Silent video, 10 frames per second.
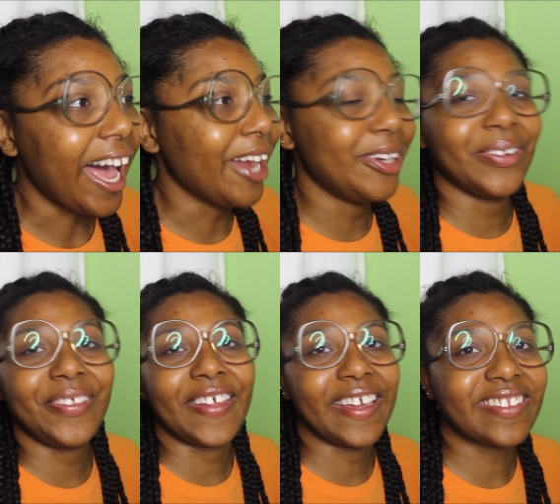I do
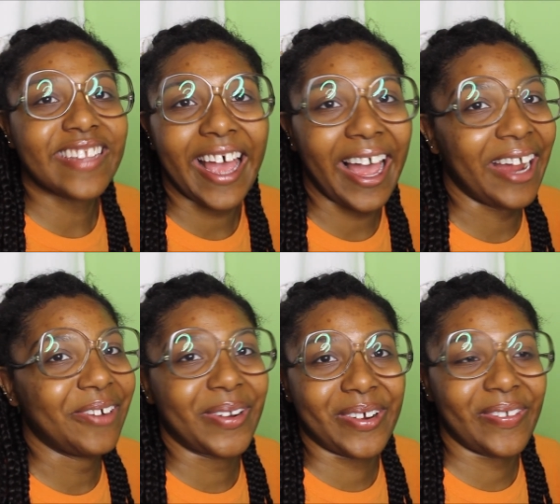things that I
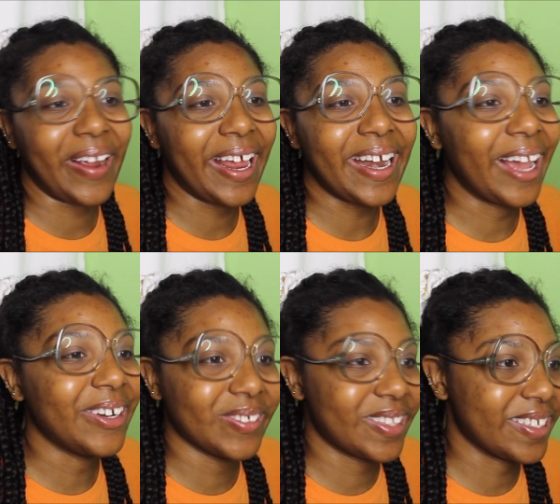regret. I
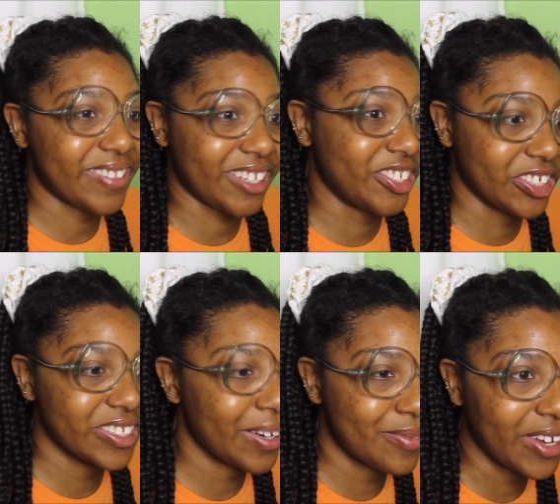do things I
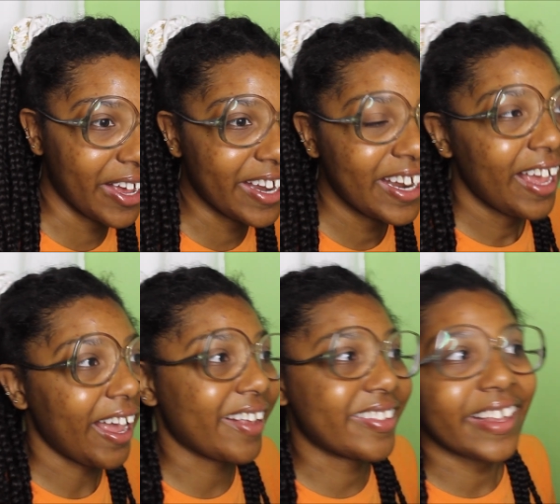shouldn't have done.
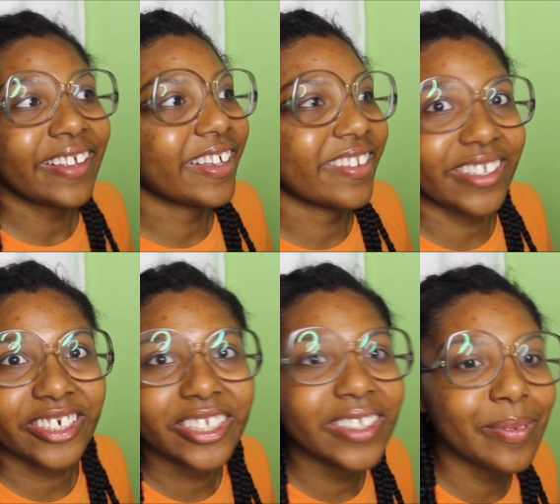I say things I
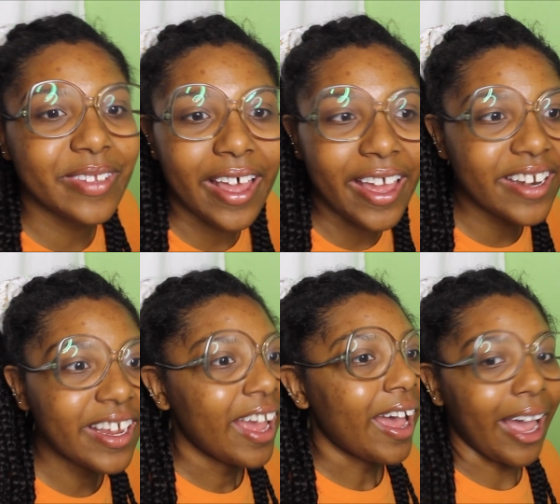shouldn't have said.
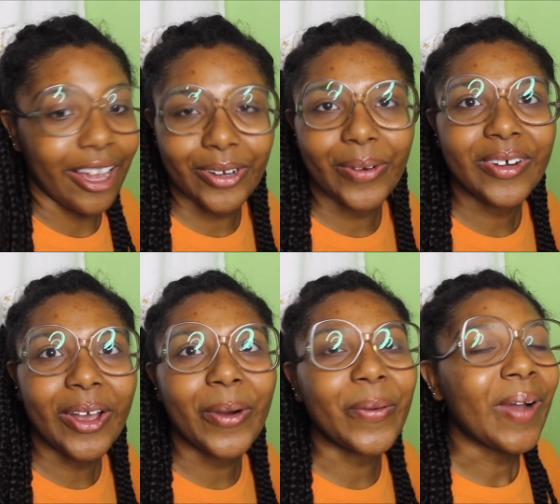I don't
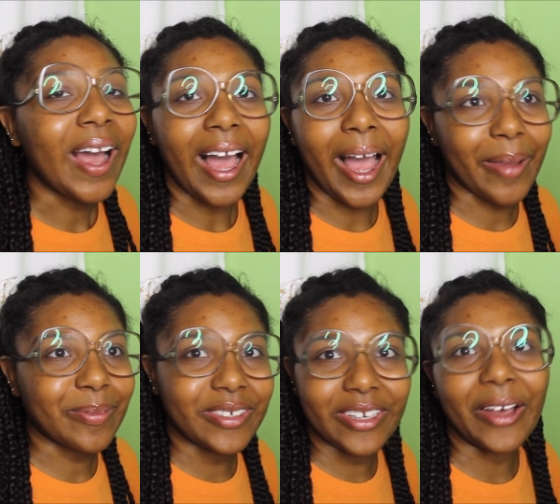know.
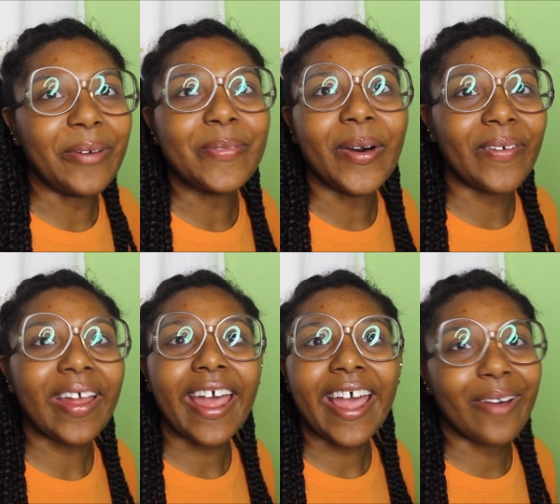I'm dumb,
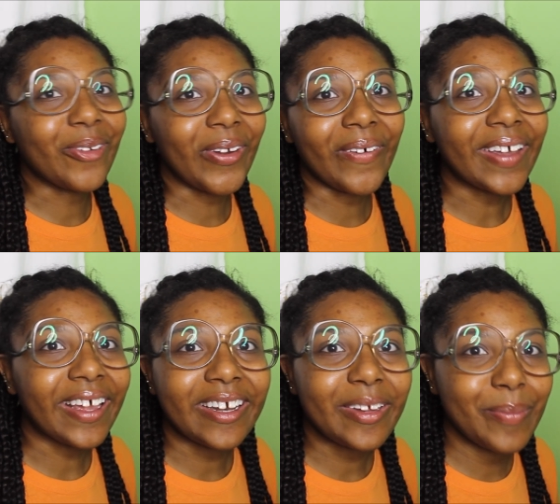okay? I will go
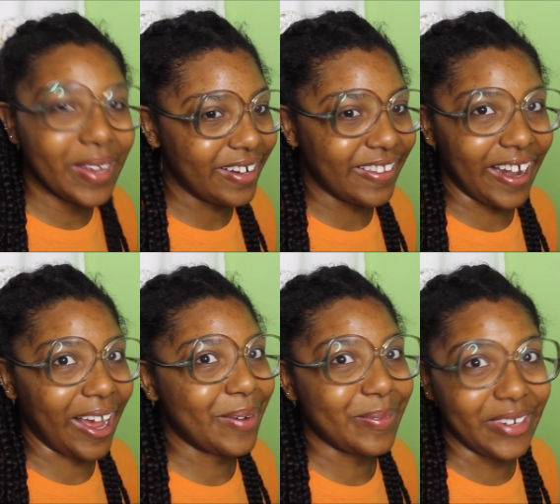ahead and admit it that
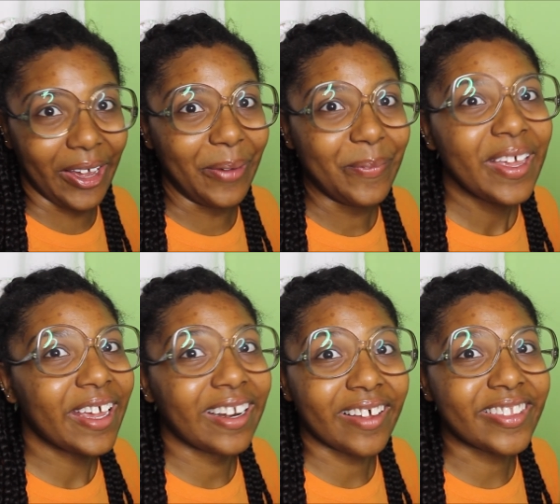I'm dumb
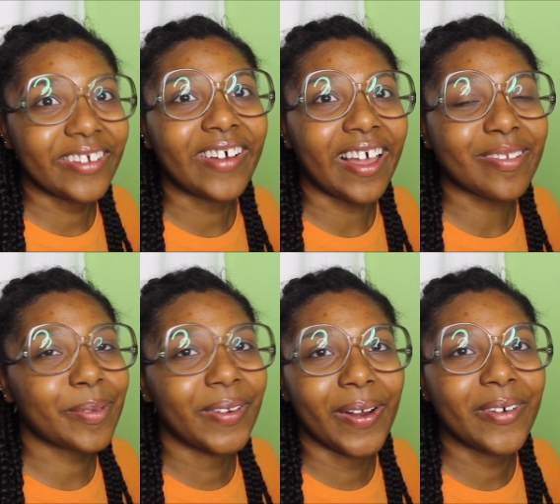and I still got
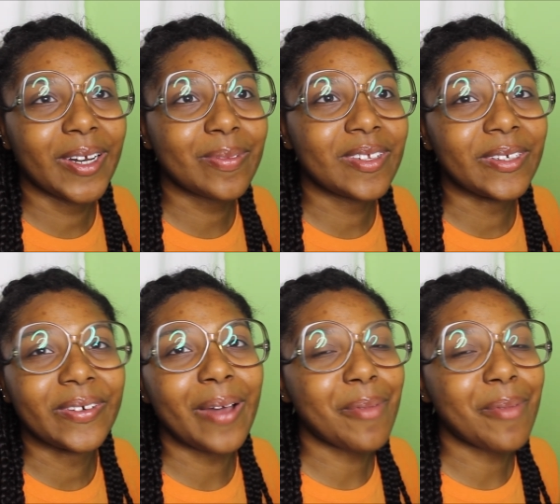some growing up to do.